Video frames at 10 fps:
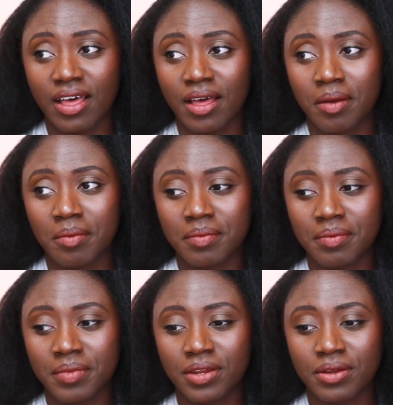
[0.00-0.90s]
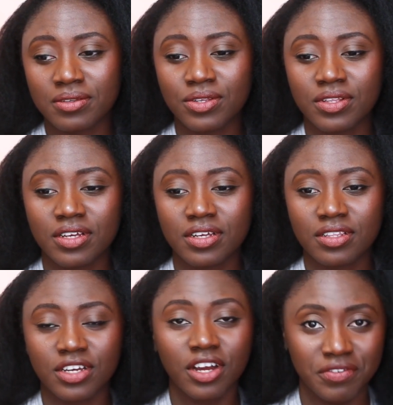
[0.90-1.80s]
um, and also the,
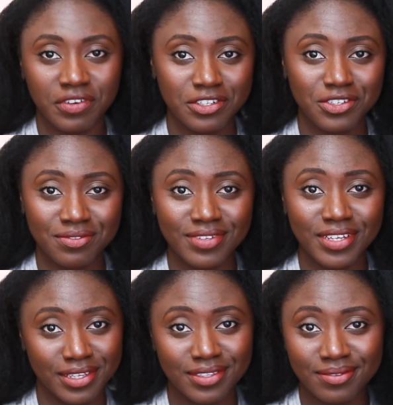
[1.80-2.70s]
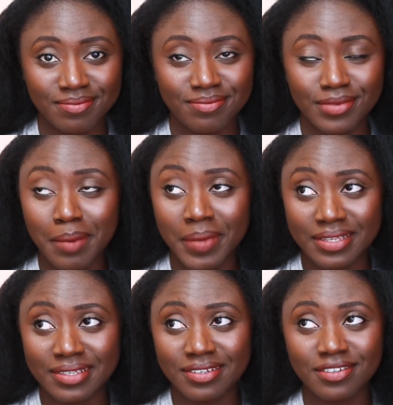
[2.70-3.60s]
the coverage is
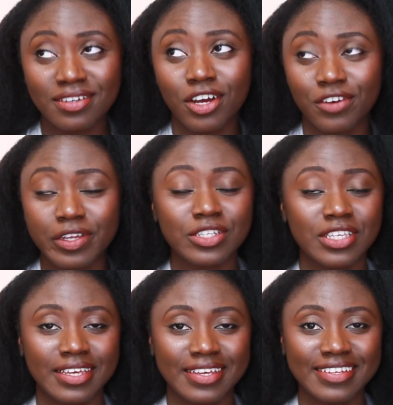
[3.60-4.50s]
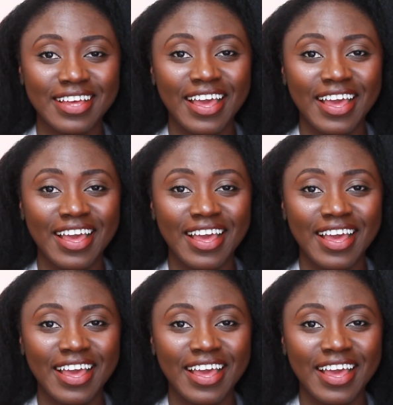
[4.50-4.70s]
amazing. Coverage is key.